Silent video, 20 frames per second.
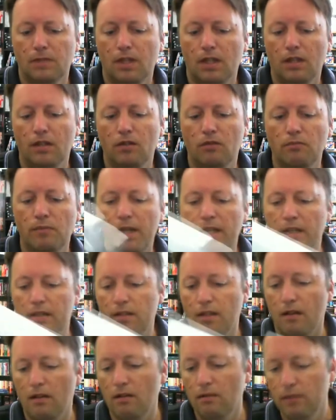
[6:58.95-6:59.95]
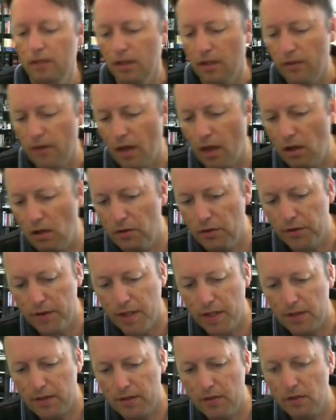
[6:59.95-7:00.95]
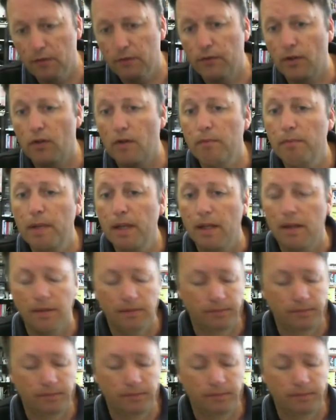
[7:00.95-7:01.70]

And it'll make the whole, you know, the whole thing's not very big.